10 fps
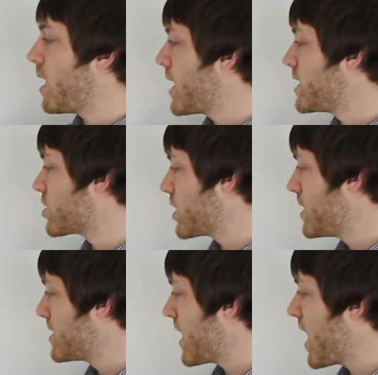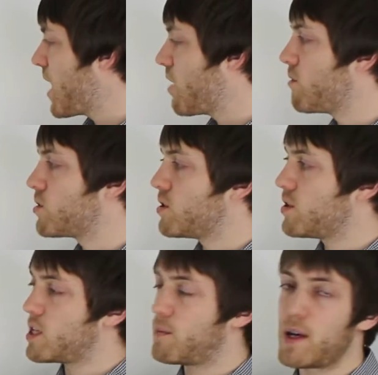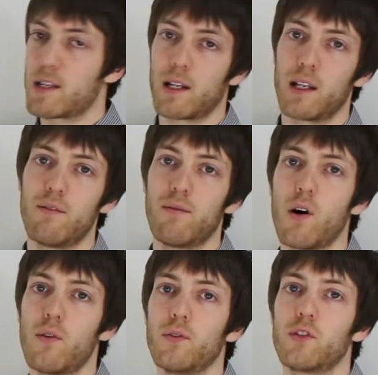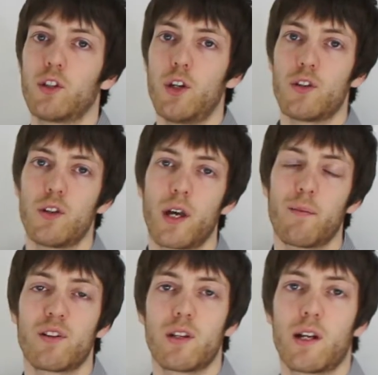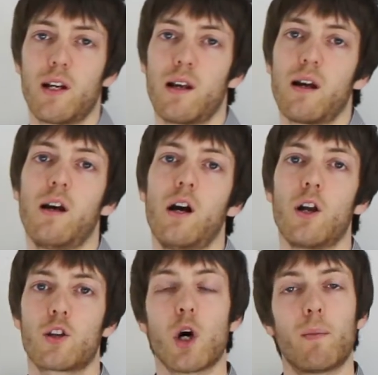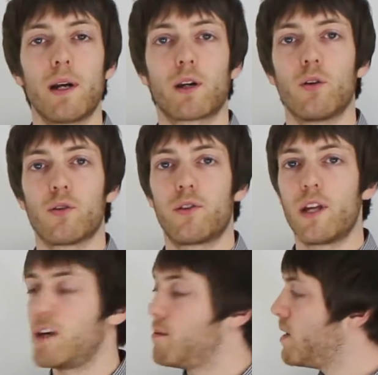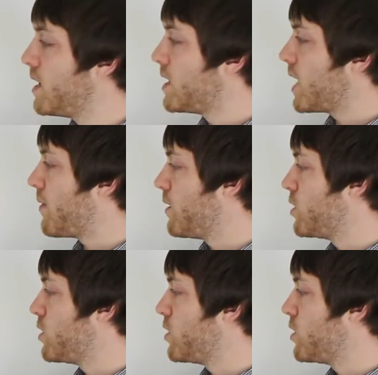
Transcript: H is how. So this basically involves choosing a particular topic or theme and then